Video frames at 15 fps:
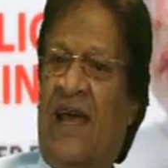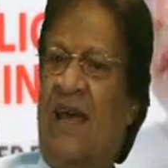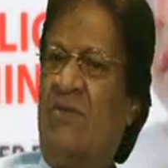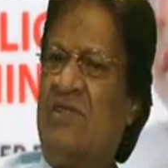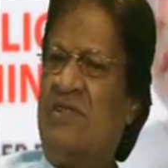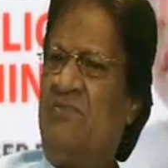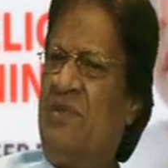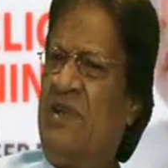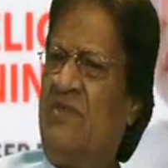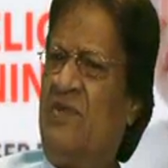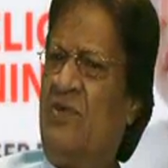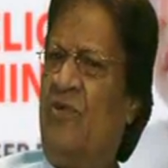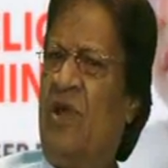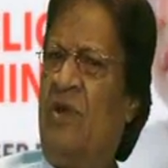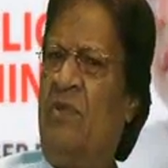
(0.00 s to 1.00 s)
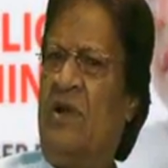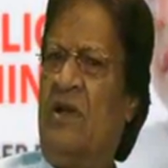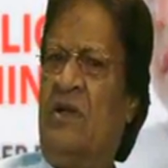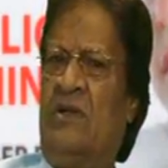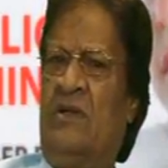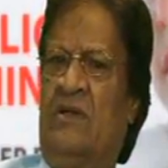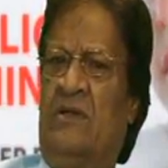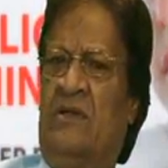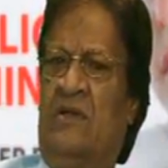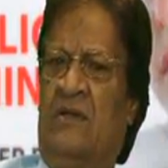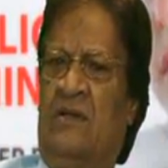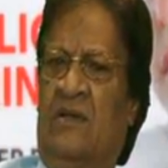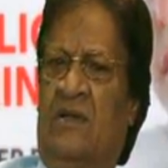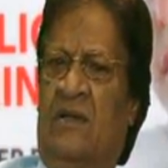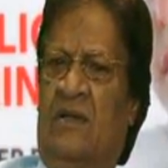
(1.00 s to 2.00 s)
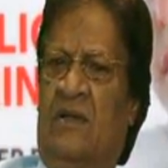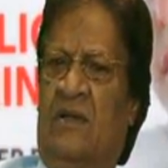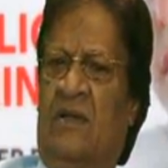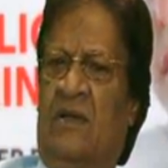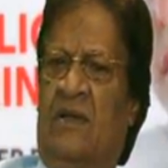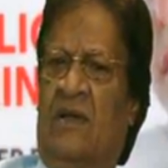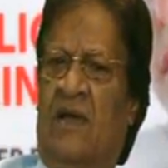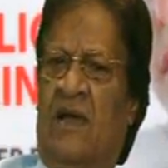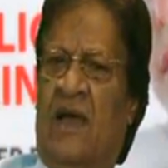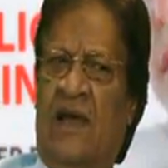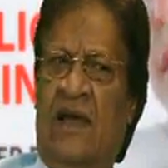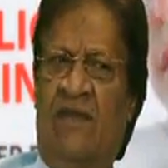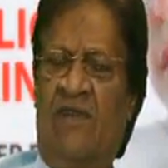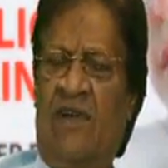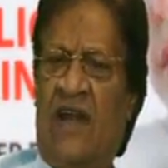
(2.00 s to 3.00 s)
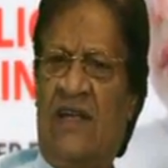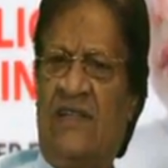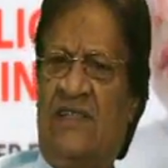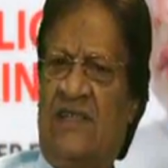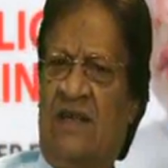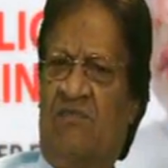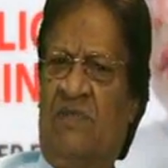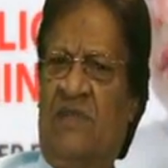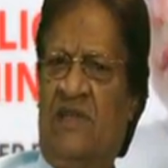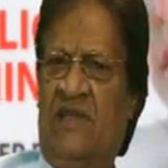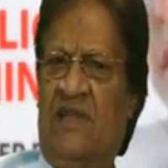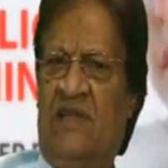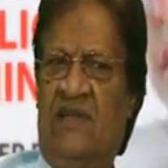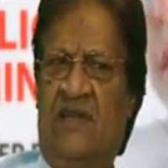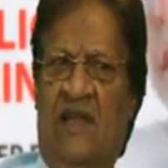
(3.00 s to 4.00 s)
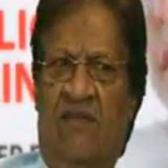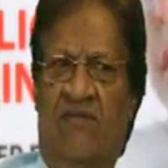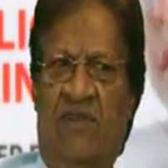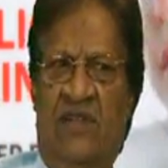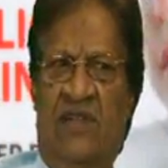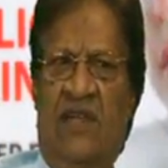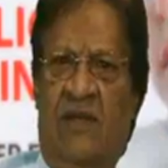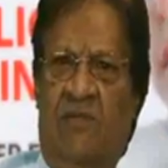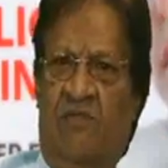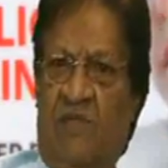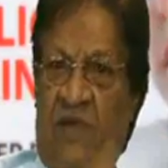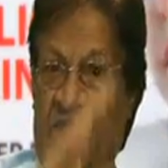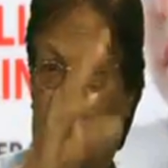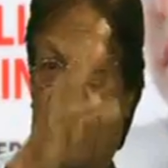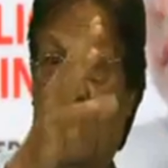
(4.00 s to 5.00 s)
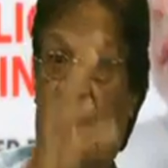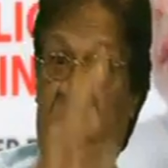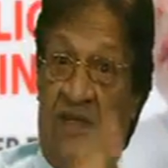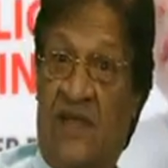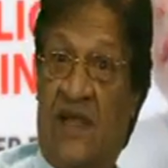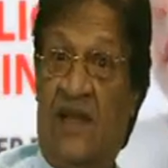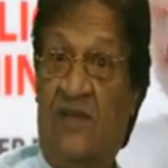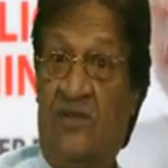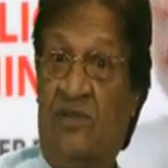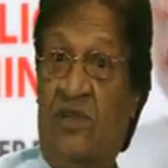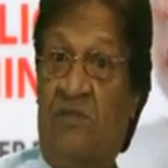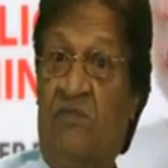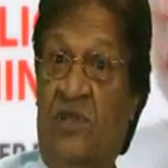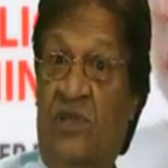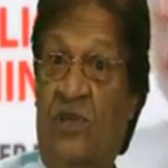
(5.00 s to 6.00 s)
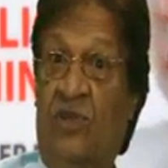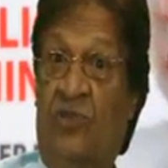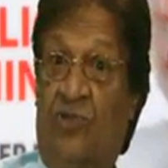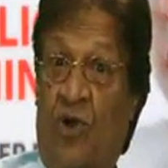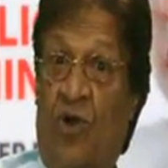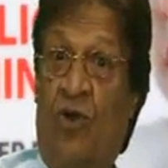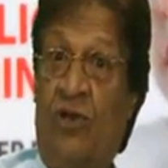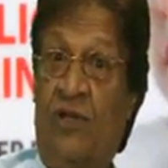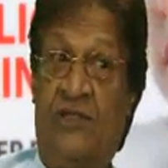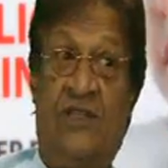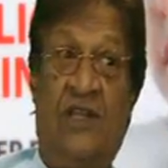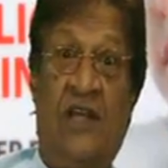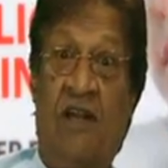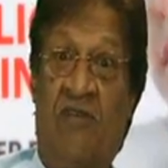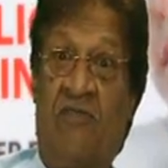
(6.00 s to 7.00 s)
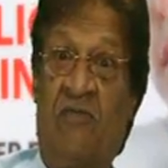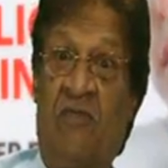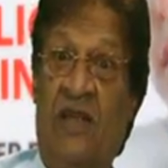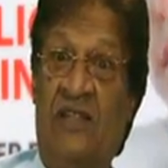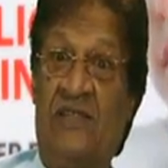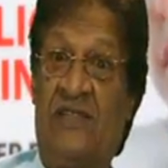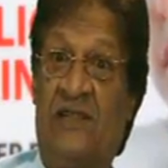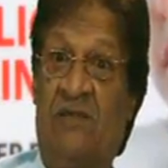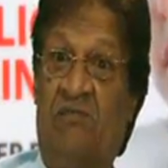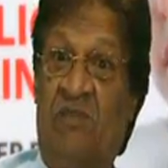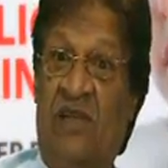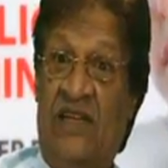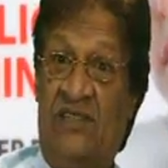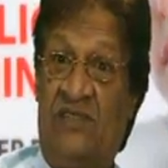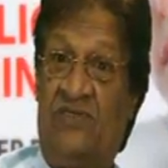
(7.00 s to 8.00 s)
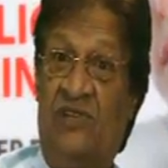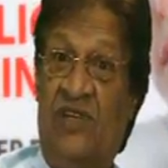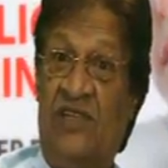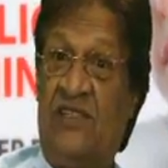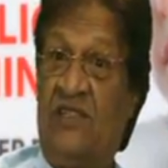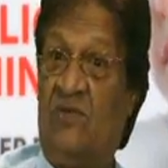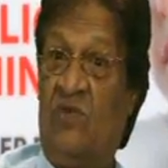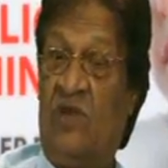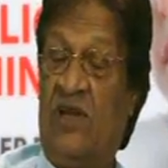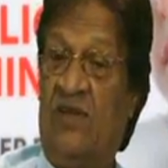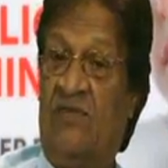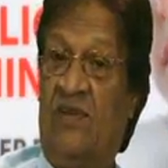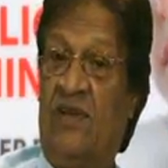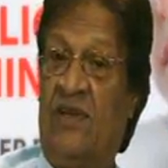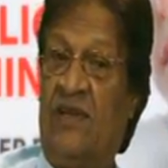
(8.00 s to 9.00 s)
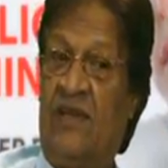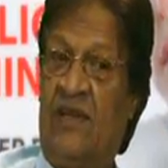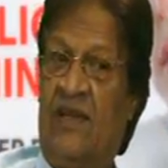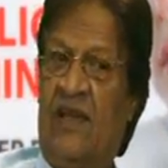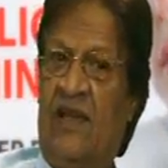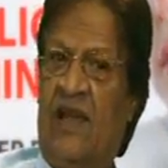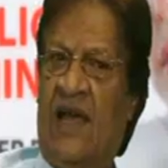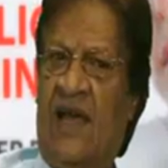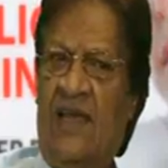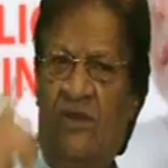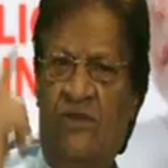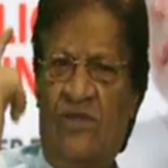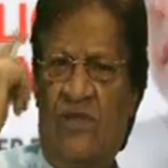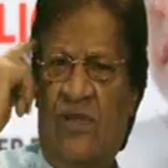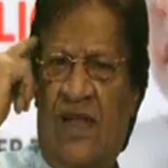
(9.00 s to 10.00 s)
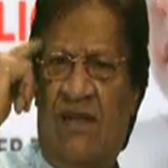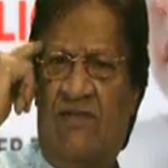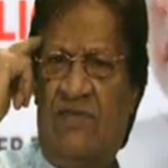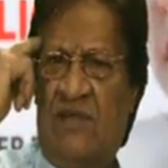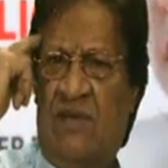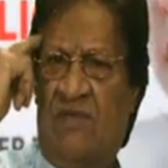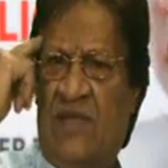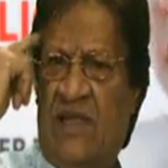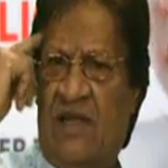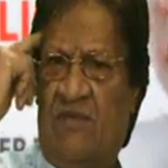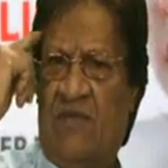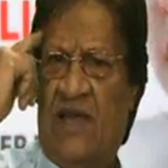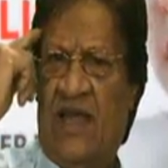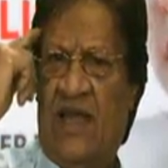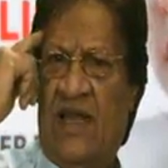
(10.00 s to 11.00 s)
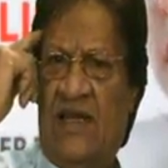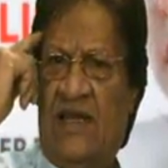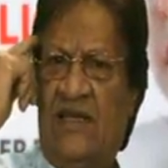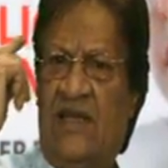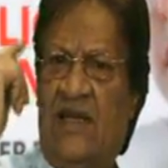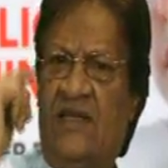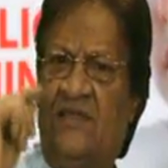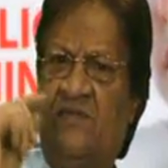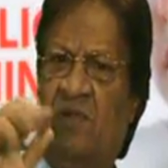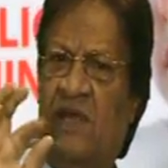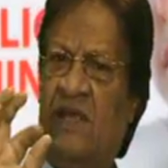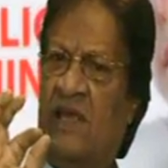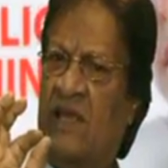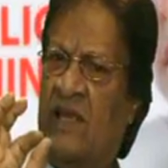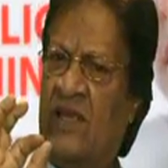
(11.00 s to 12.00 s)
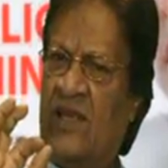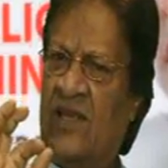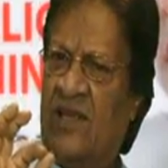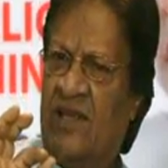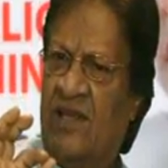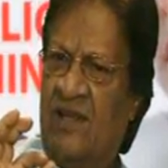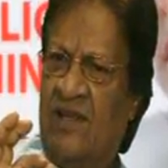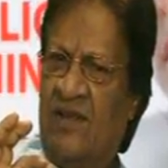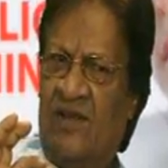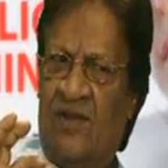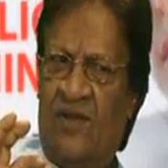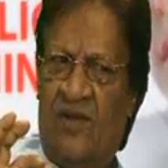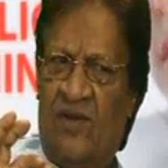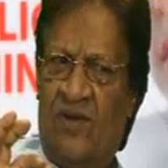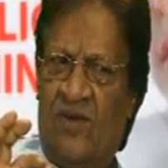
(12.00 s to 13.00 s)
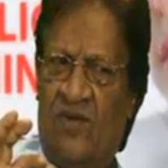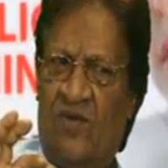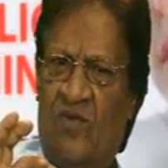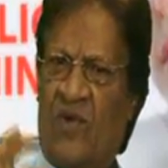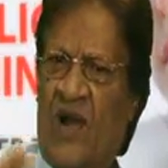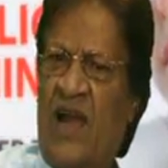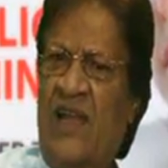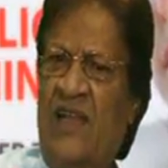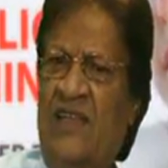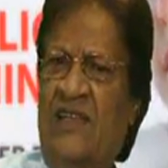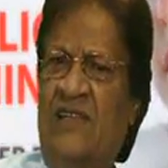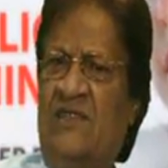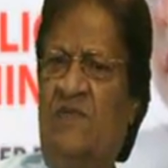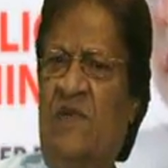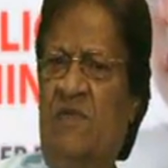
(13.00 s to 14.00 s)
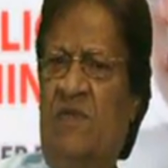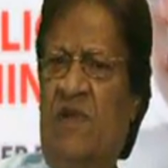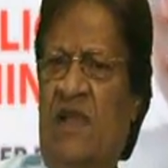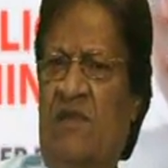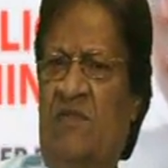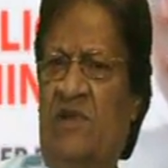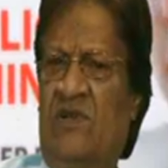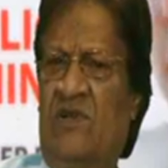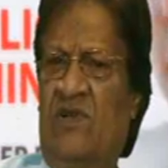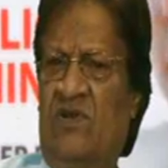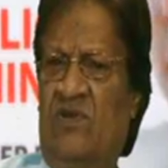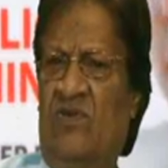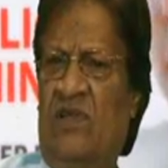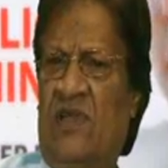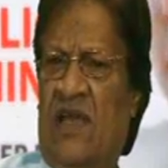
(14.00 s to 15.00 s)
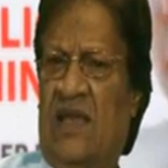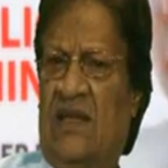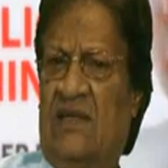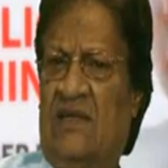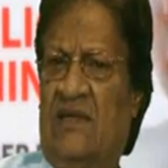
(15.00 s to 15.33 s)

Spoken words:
I was a bit of a rebel. I never accepted that everything people tell you, the authorities, the governments and ministries and whatever. I used to have something in my head that tells me, why are these people able to do that?